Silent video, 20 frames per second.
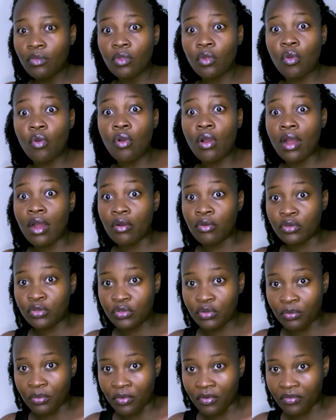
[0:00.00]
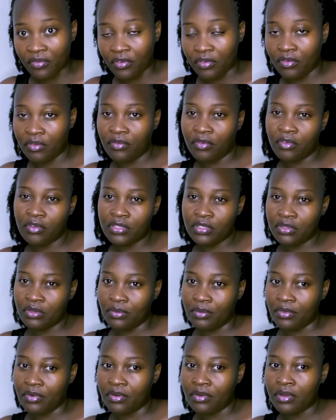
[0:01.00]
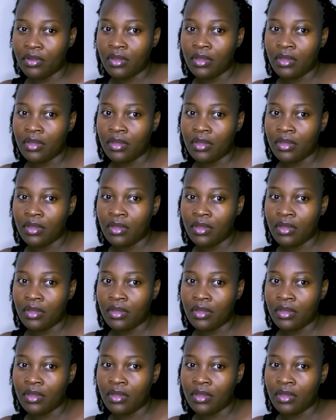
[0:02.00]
or how to move on. Of course you know,